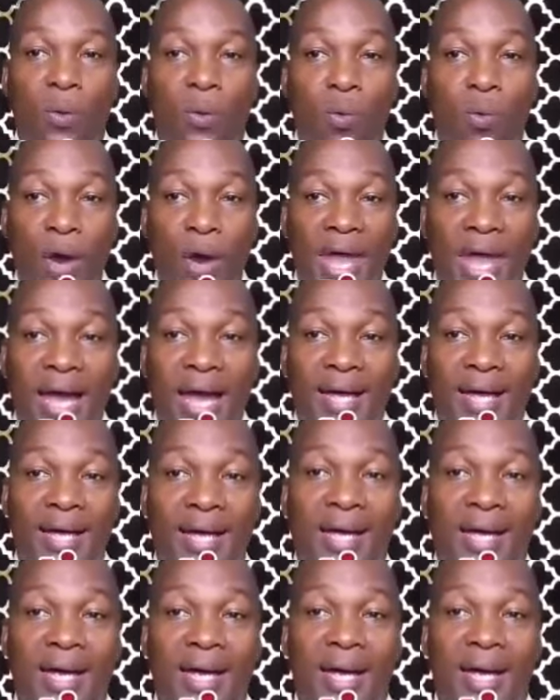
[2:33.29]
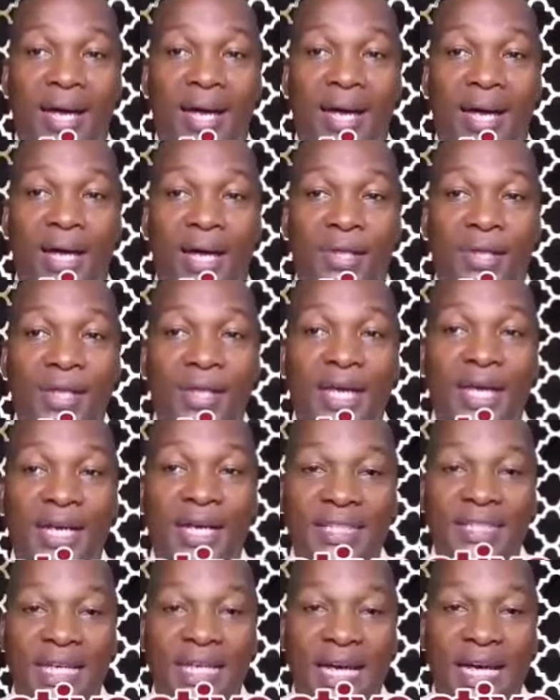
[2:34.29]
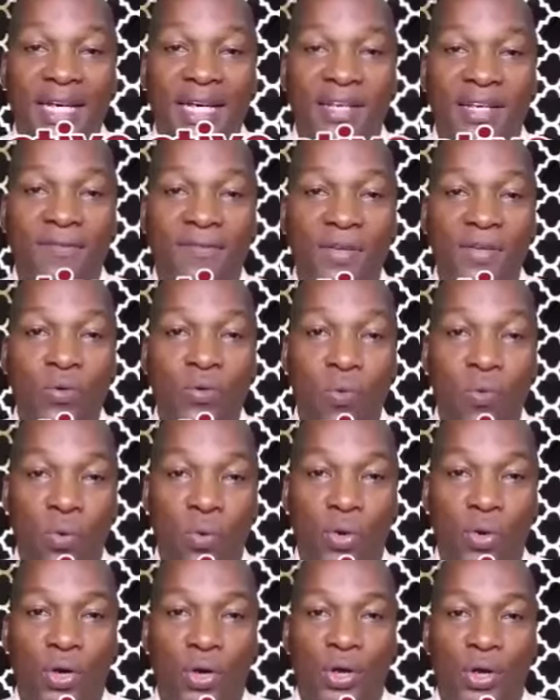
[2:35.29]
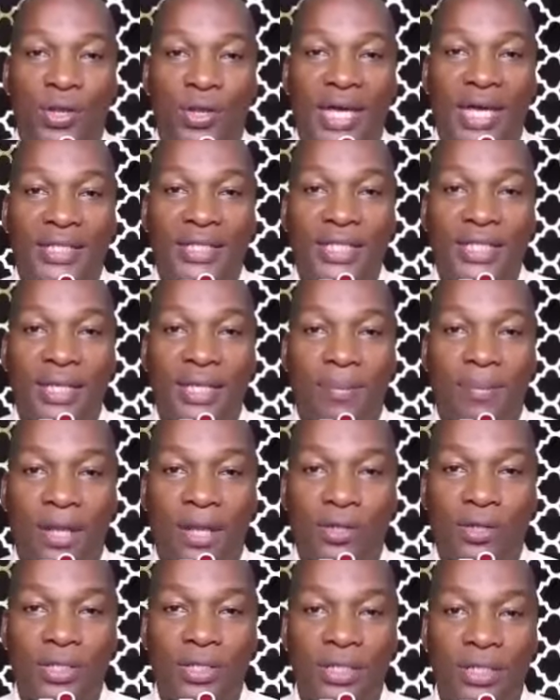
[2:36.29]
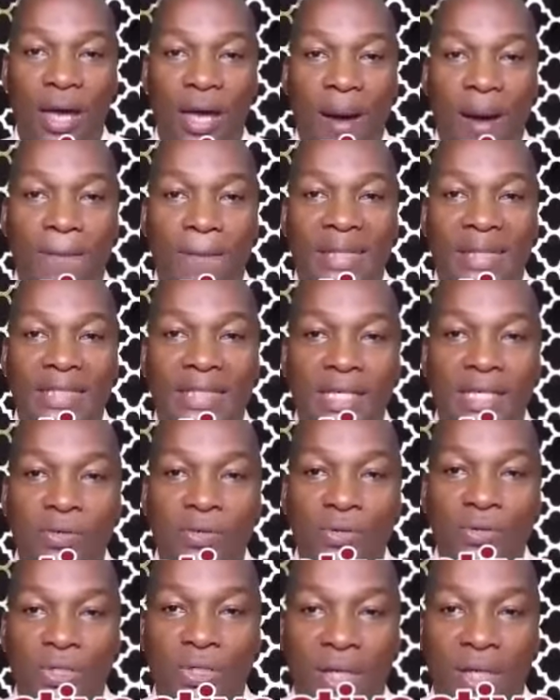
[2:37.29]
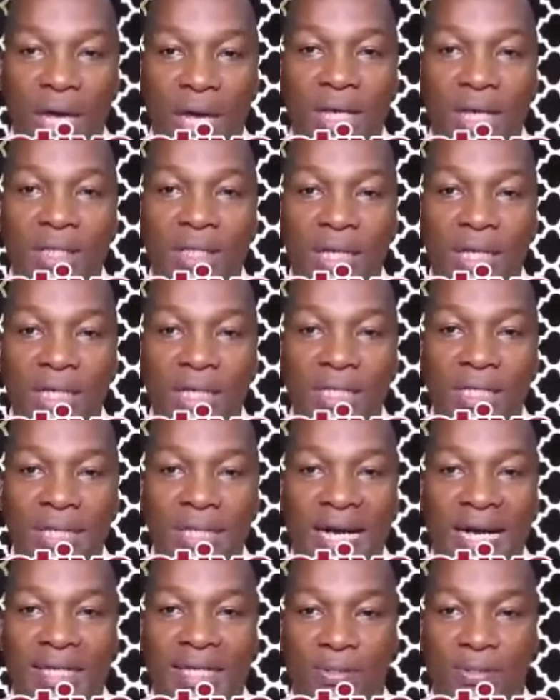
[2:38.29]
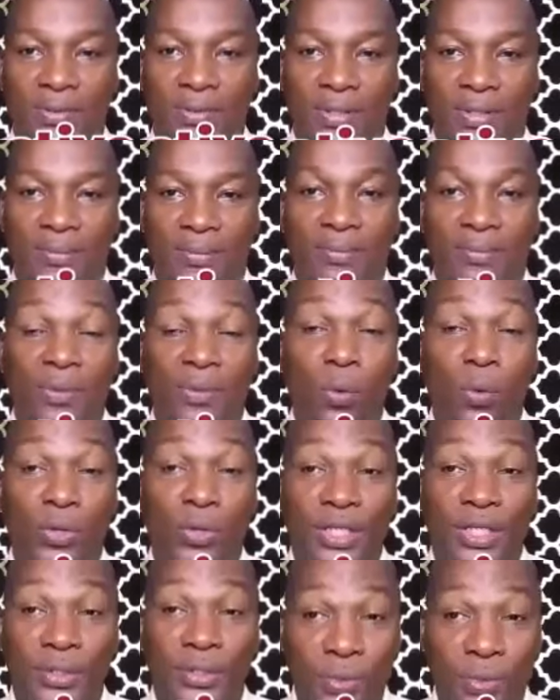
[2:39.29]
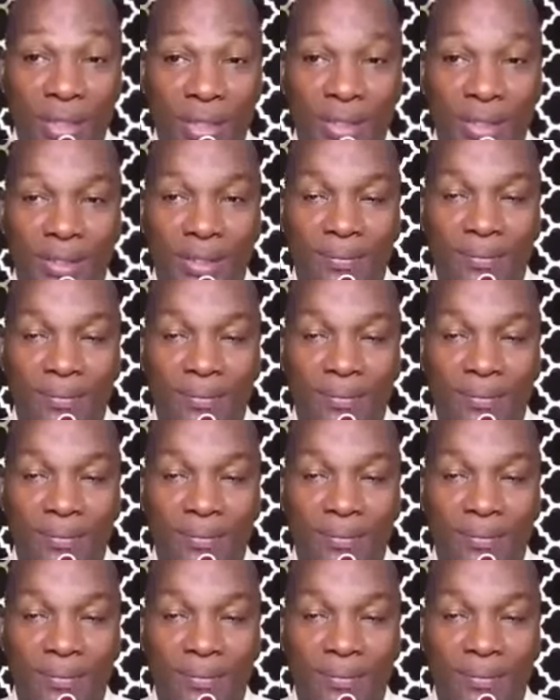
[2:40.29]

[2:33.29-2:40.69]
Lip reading: where they critically review their teaching methods, materials, and interactions with the students.